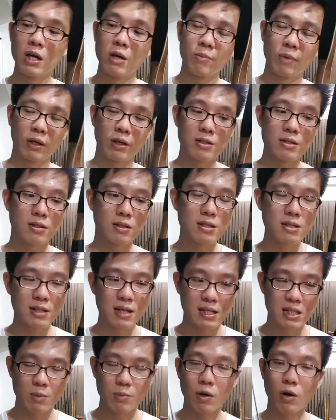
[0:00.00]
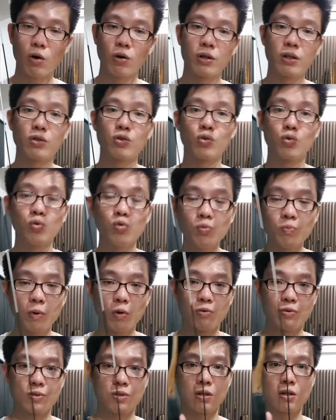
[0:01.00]
because this customer ordered 2
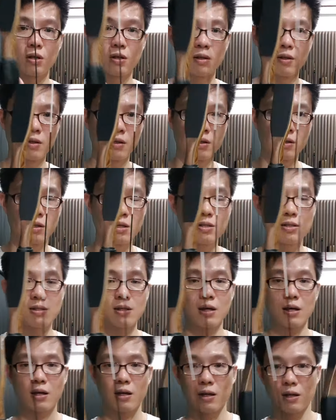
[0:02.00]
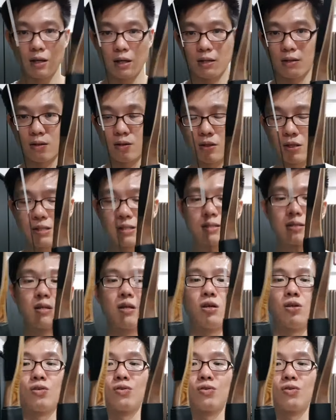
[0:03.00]
bowls, this and this.